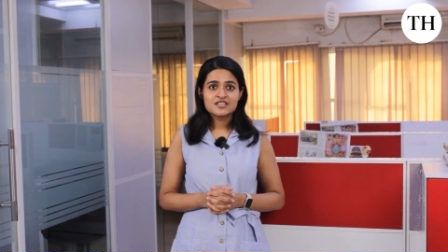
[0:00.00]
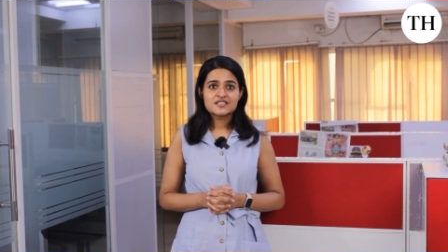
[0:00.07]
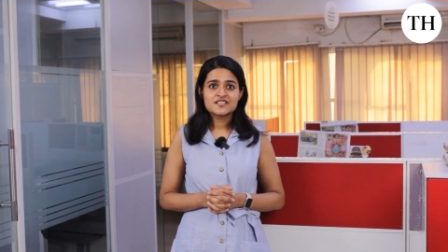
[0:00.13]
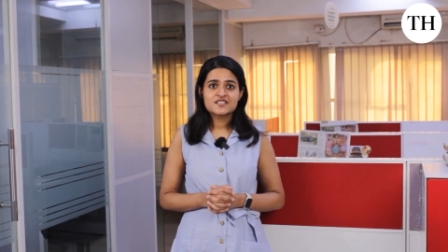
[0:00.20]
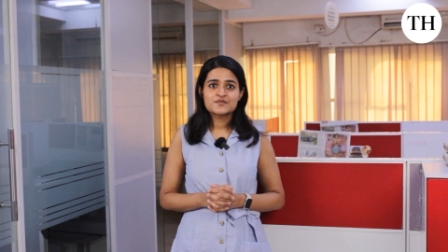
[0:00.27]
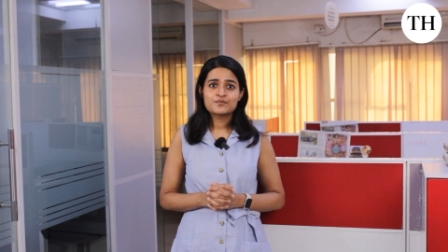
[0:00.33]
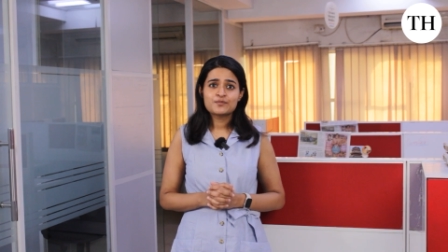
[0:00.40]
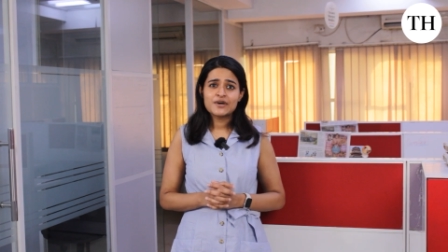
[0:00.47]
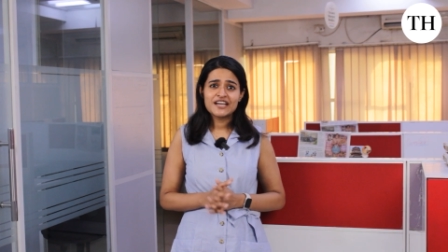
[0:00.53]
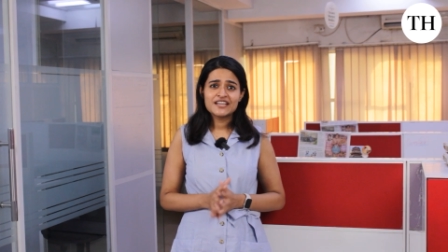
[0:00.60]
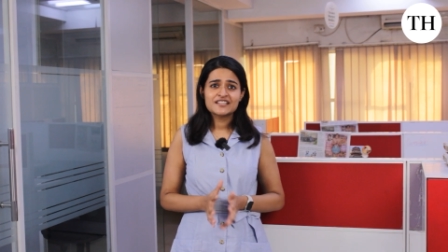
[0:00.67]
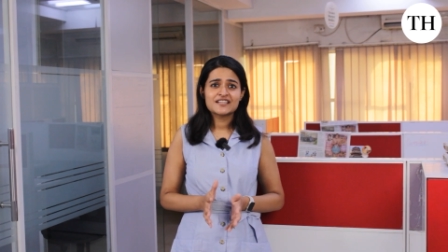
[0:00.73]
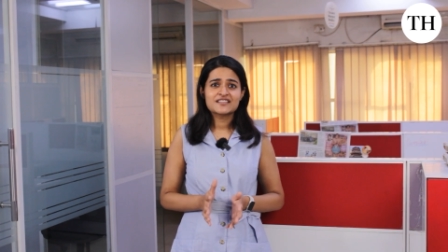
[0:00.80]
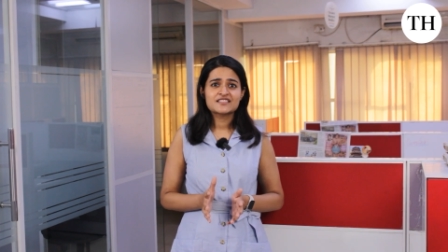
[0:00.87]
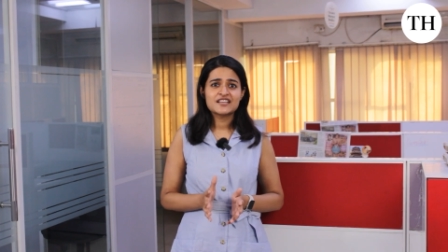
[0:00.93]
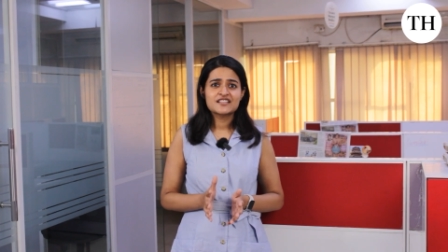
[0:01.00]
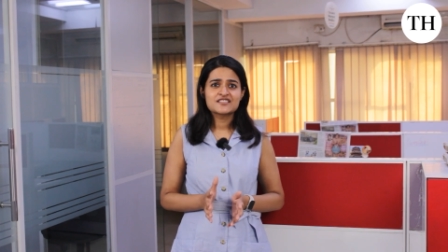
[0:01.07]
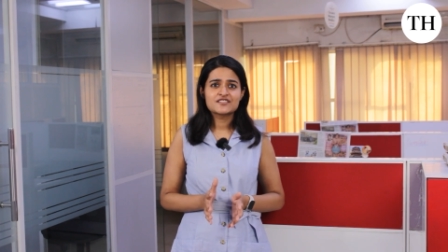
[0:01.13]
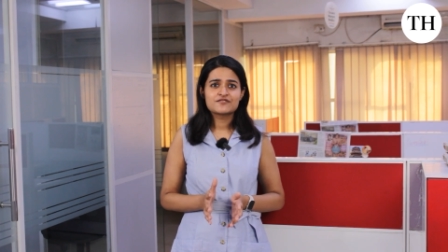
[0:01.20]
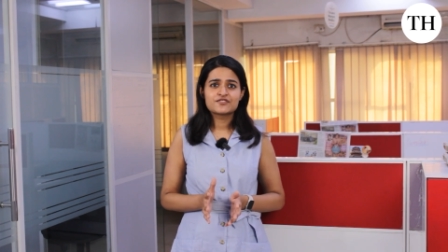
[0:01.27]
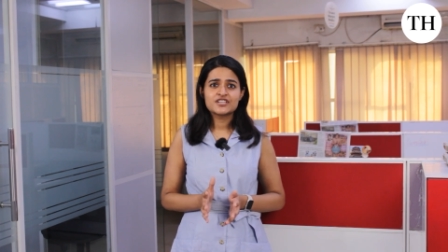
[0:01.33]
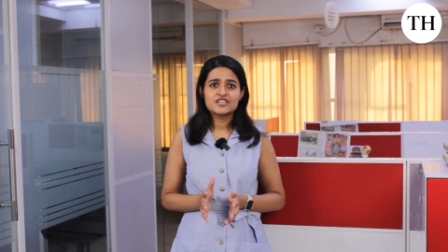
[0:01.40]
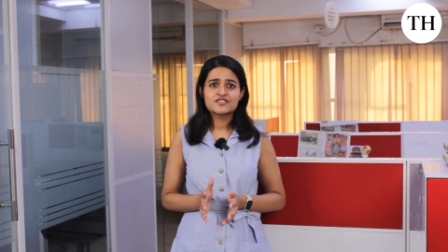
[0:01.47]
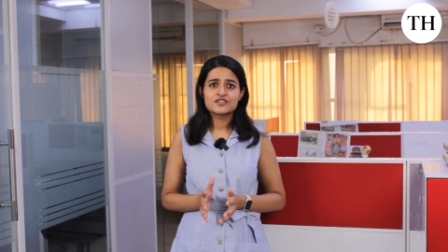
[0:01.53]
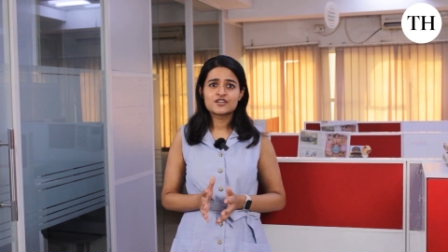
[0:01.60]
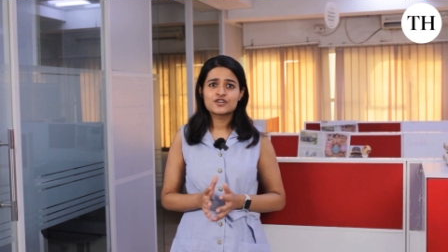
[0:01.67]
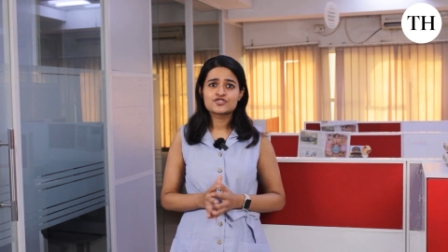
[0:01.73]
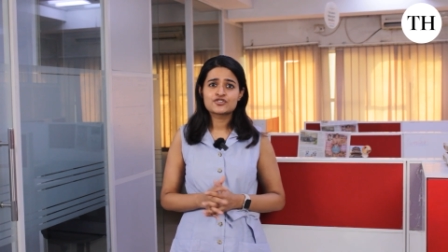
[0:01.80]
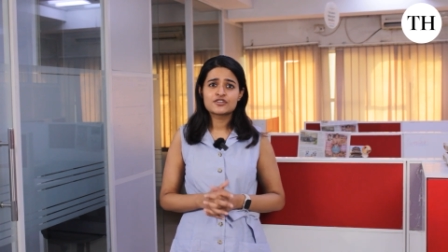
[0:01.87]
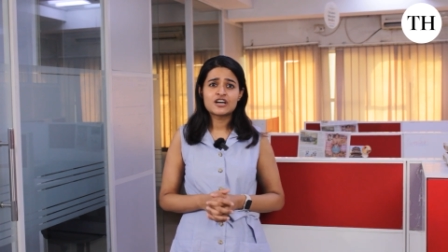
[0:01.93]
Despite extensive
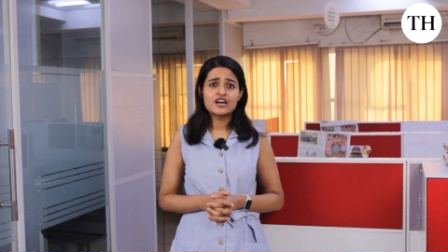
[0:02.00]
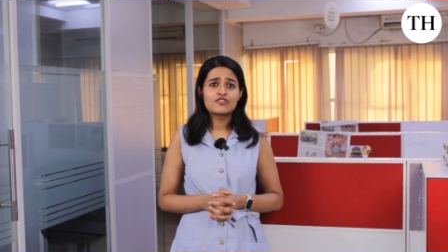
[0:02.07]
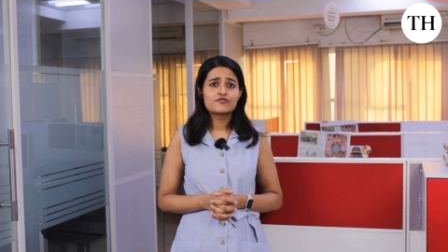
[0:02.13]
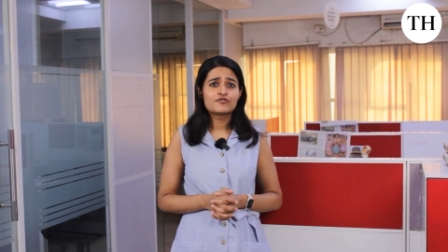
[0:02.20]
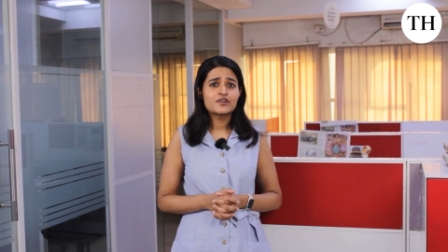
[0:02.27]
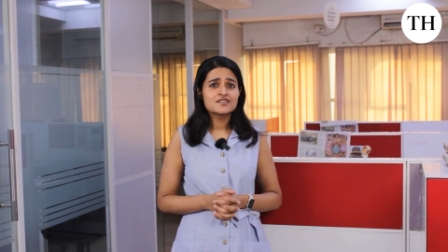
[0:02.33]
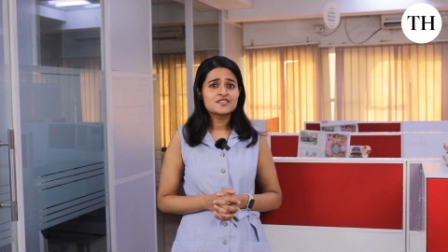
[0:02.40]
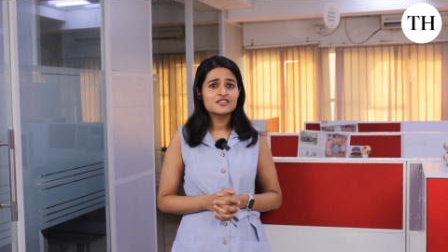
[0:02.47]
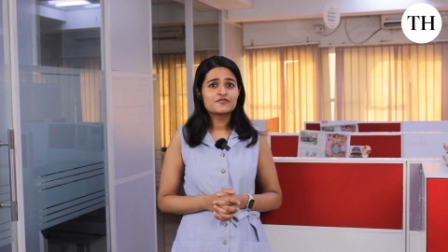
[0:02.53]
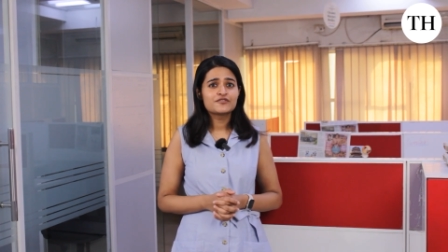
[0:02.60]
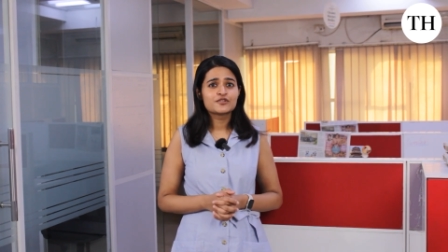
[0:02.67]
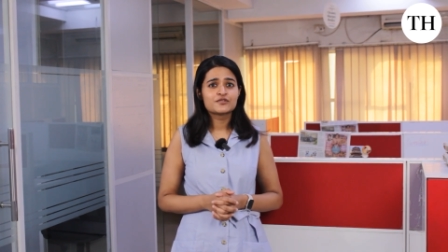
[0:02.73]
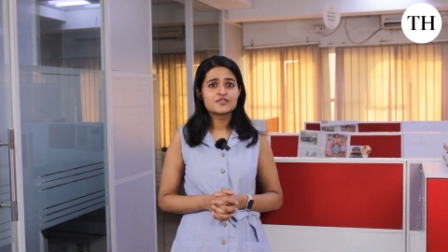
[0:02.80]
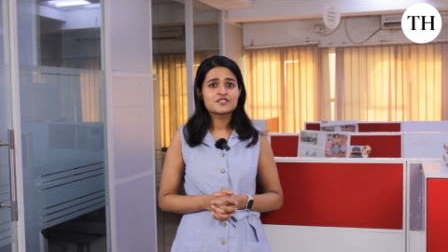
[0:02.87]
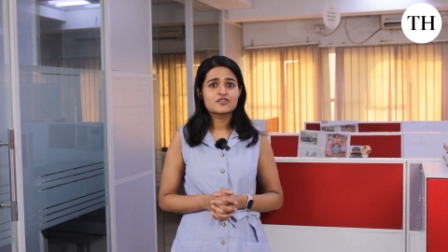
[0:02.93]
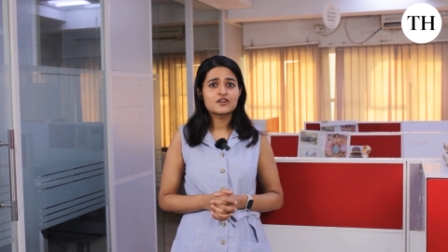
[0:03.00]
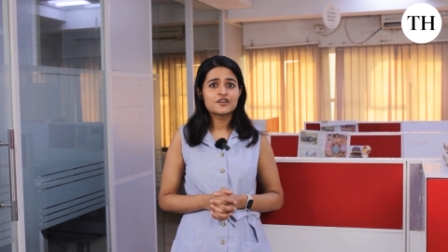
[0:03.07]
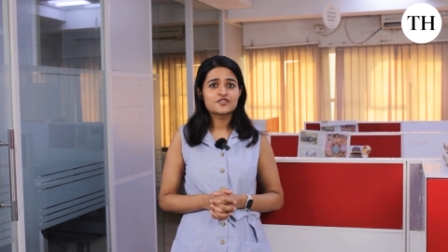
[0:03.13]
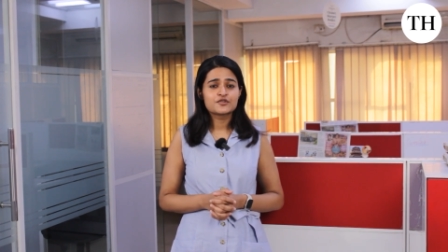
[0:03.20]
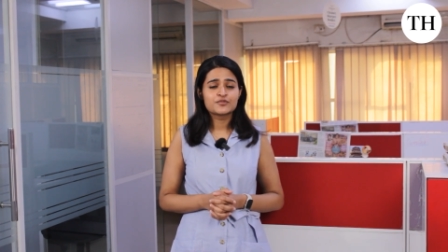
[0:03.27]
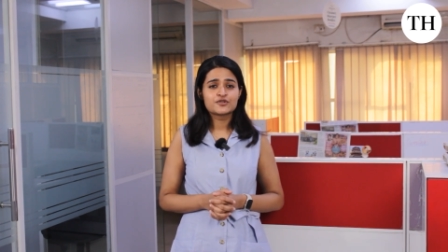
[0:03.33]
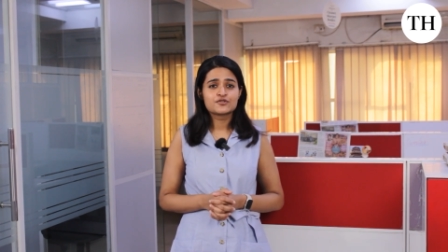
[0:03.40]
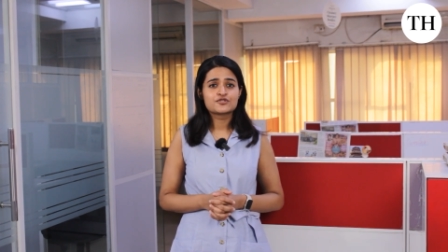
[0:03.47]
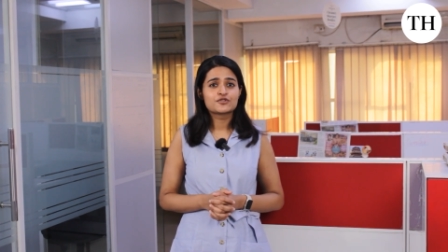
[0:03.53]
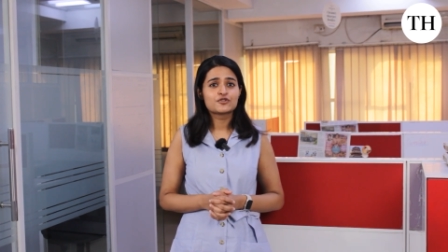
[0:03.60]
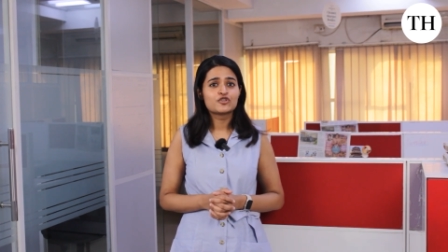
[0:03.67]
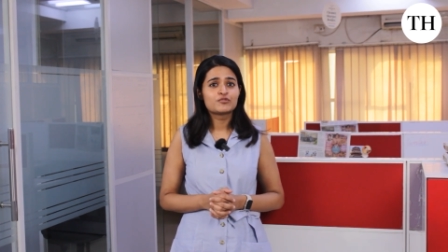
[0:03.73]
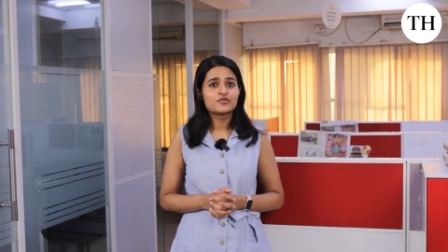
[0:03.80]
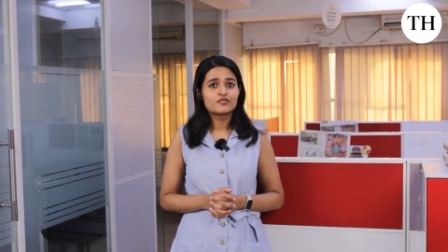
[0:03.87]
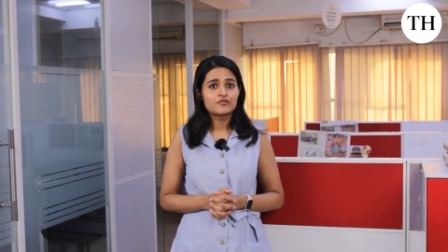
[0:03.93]
research on how fossil fuels contribute to
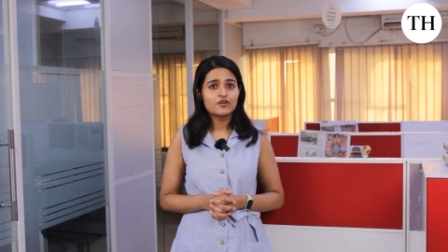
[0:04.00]
global